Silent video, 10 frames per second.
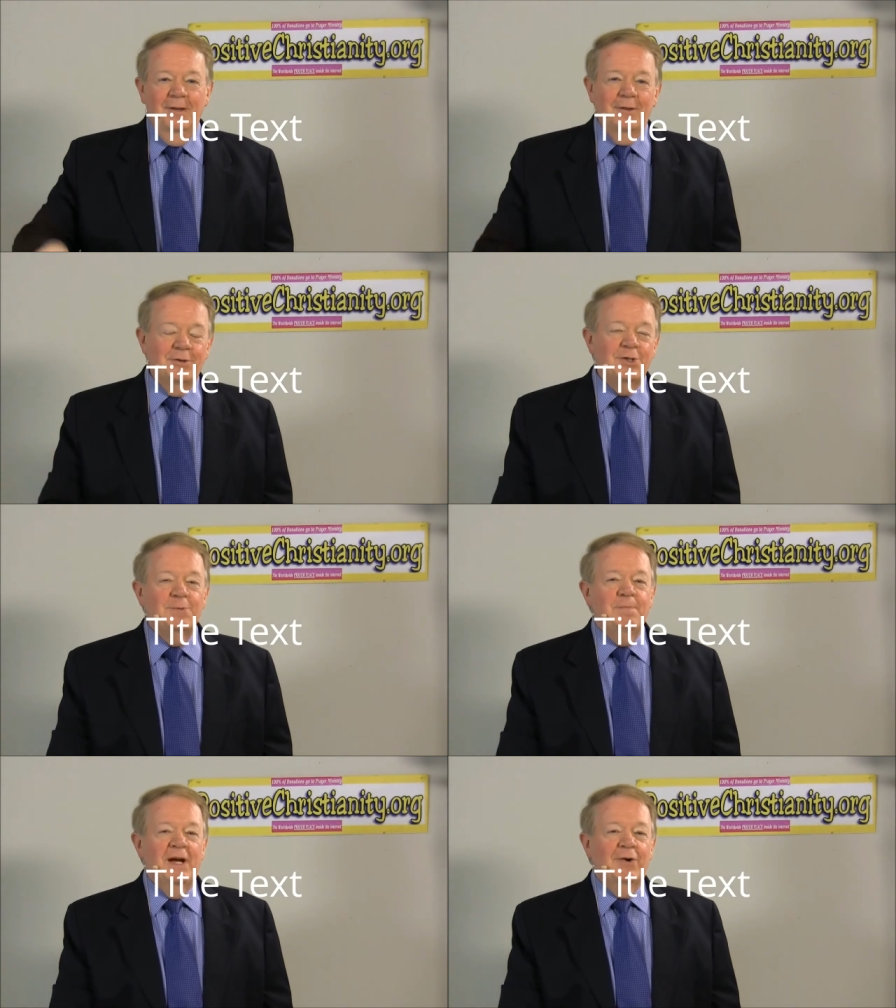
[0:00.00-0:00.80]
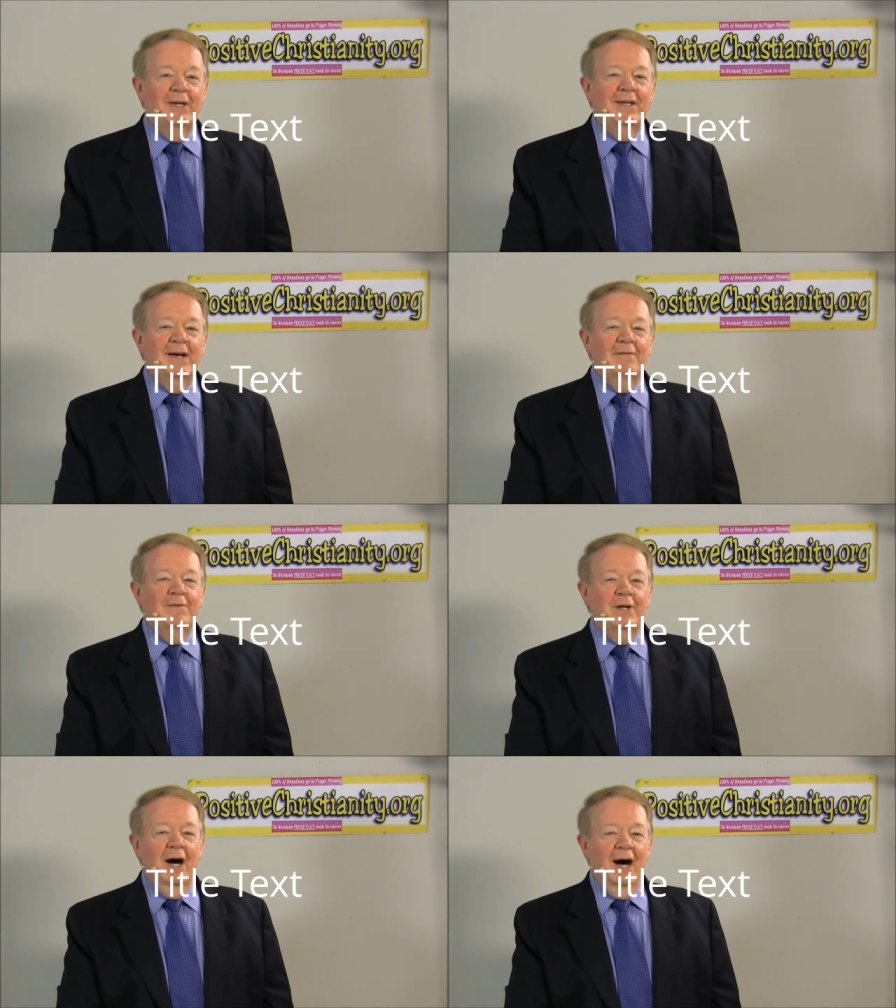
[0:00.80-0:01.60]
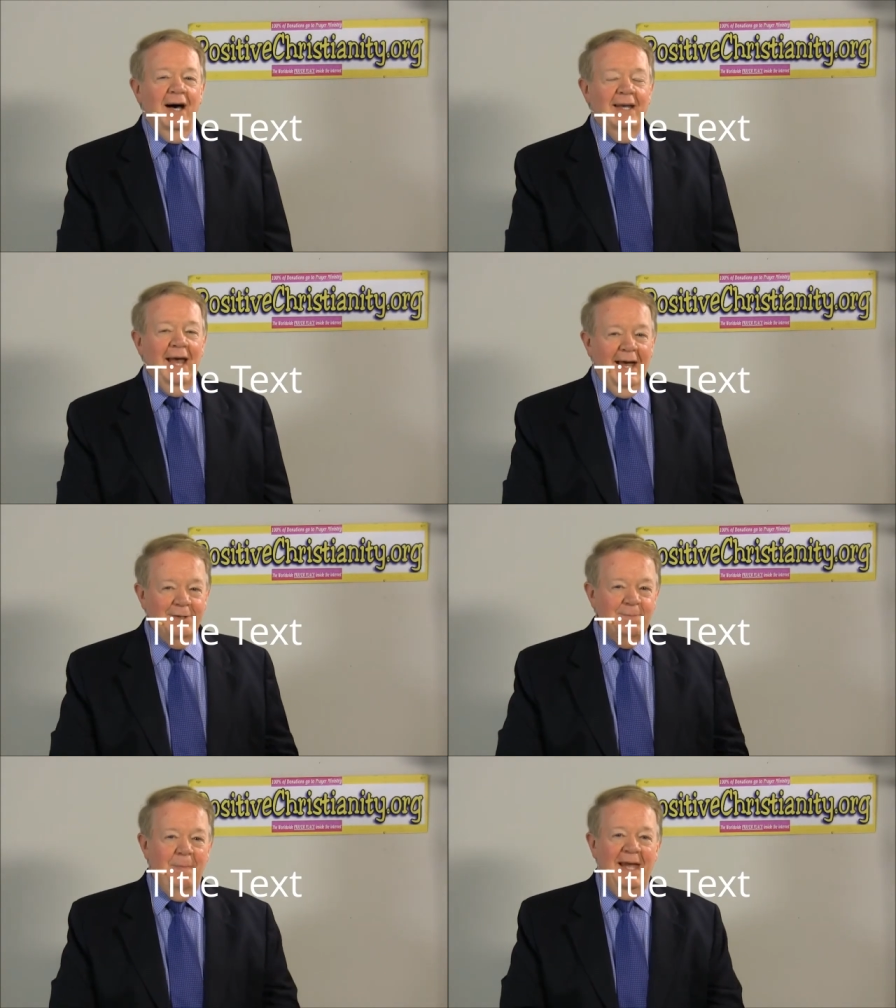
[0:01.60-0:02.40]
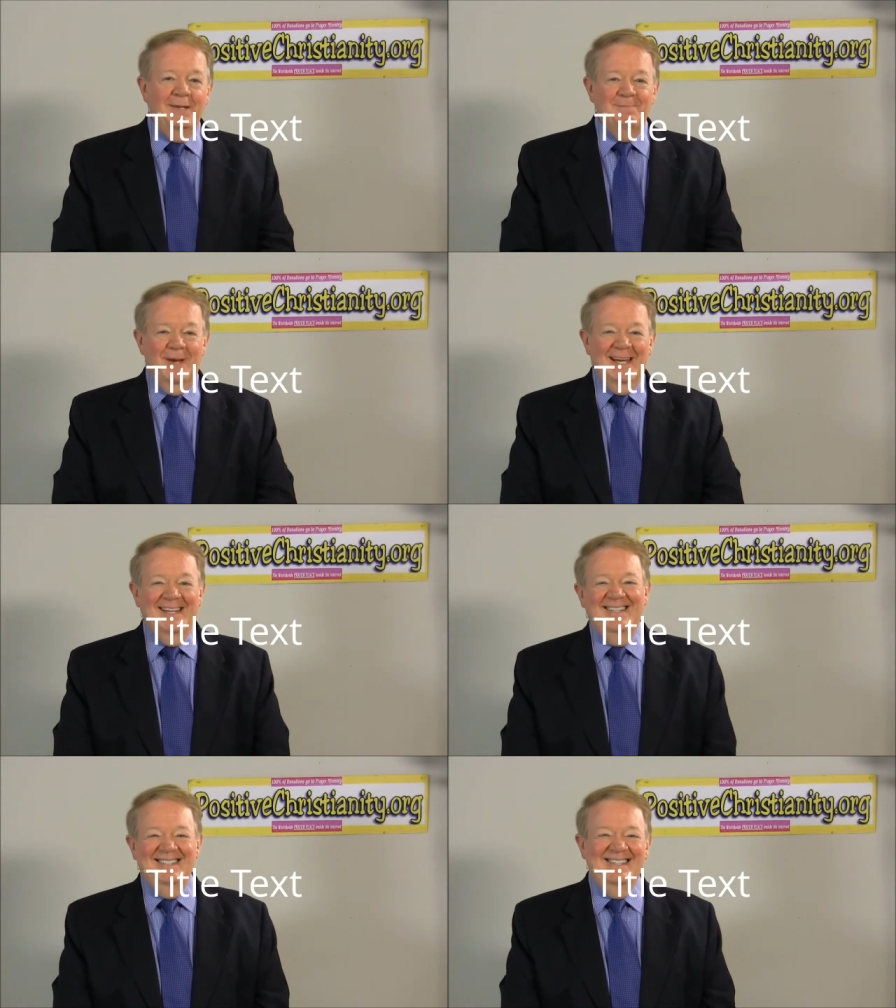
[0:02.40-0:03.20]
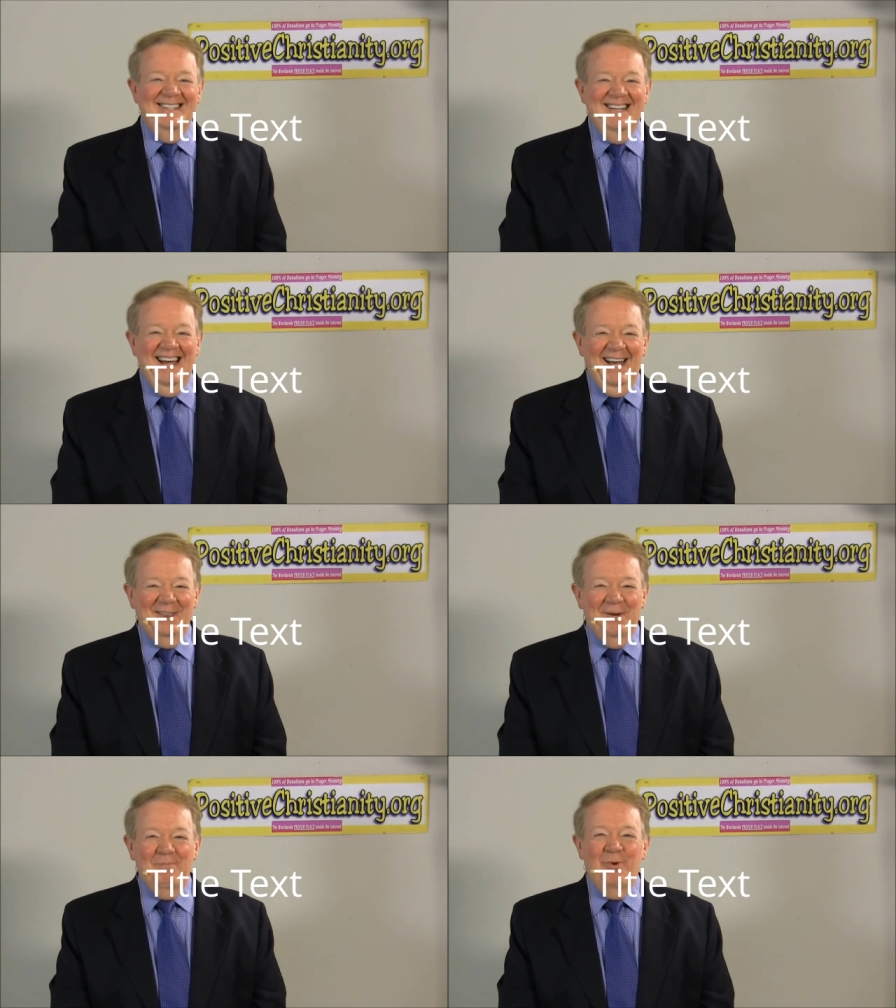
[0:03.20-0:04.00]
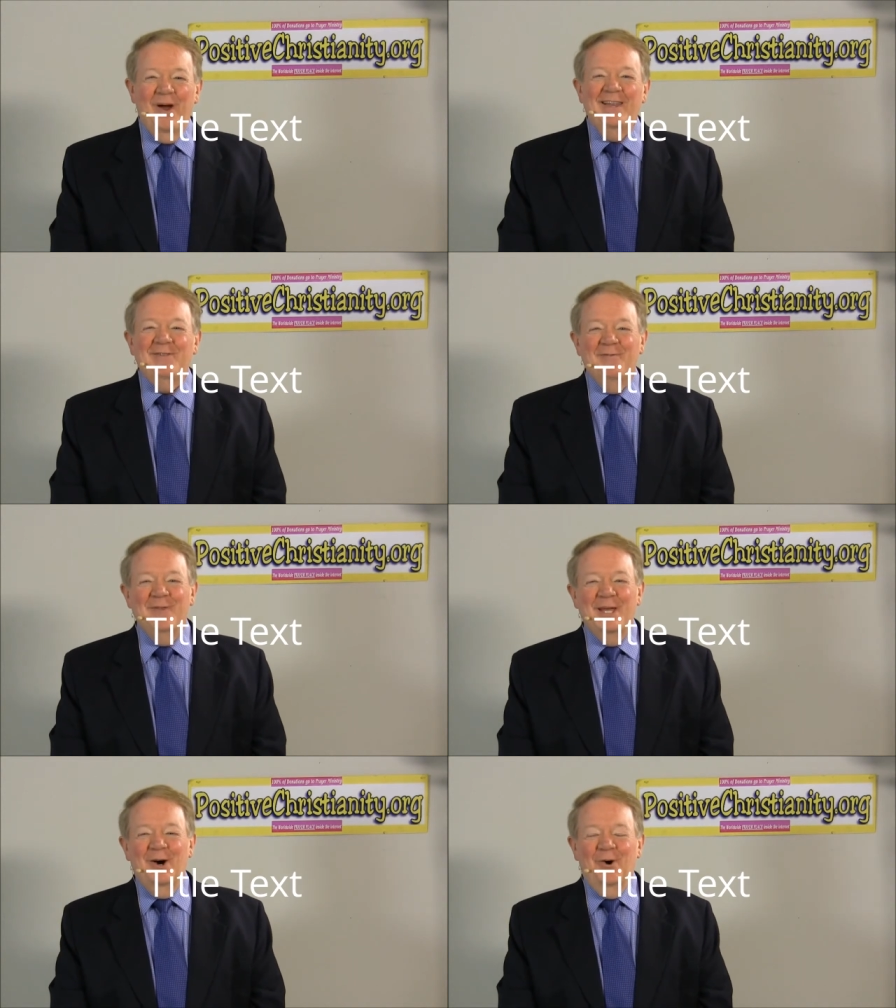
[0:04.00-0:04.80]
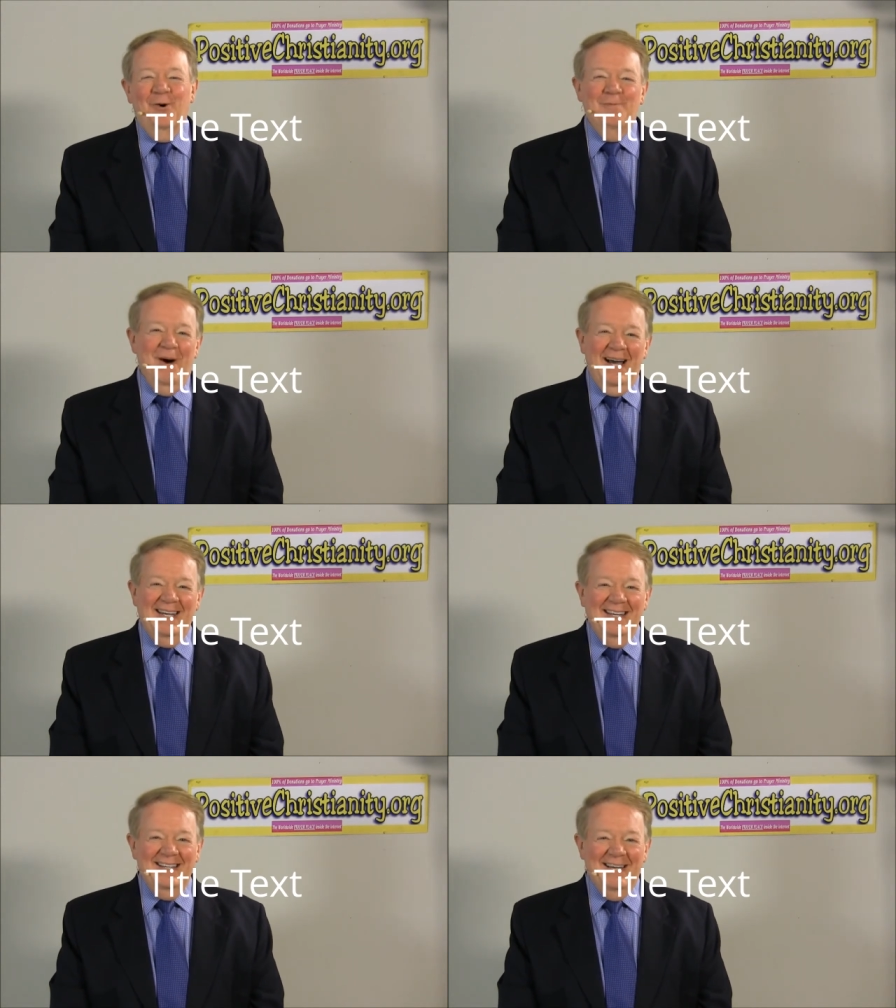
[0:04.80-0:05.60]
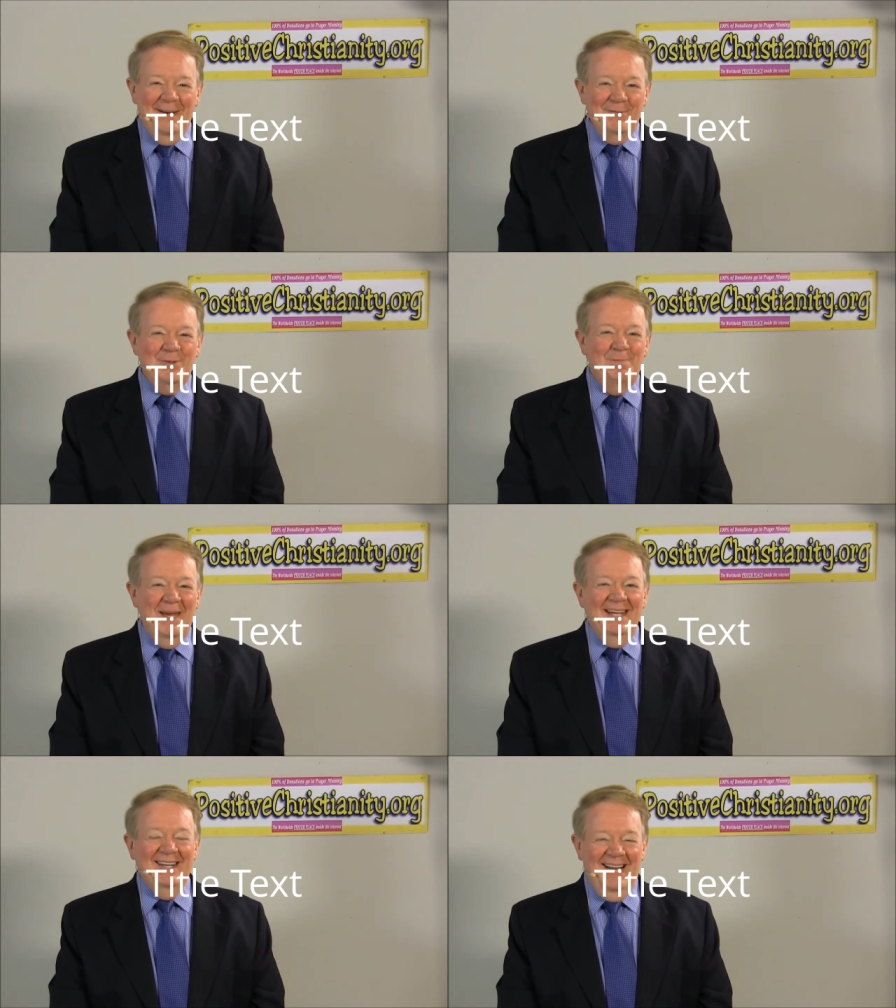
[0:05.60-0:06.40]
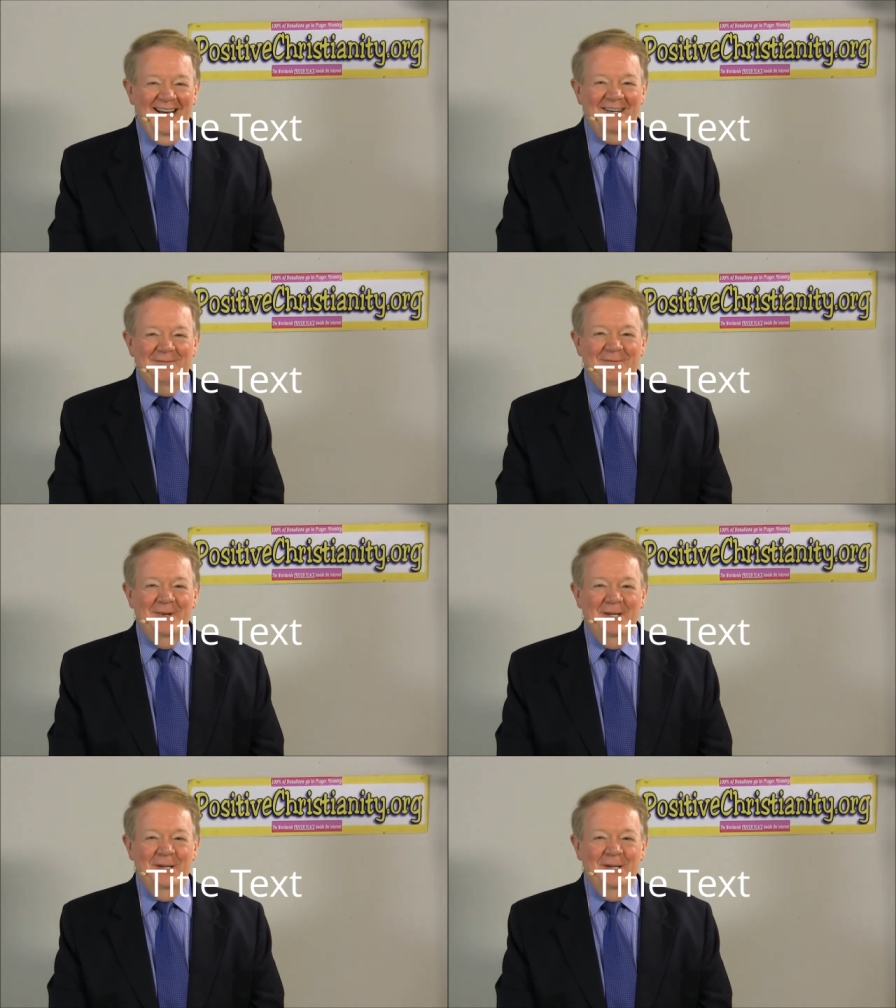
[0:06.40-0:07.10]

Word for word: The Spirit of God has made me, and the breath of the Almighty gives me life.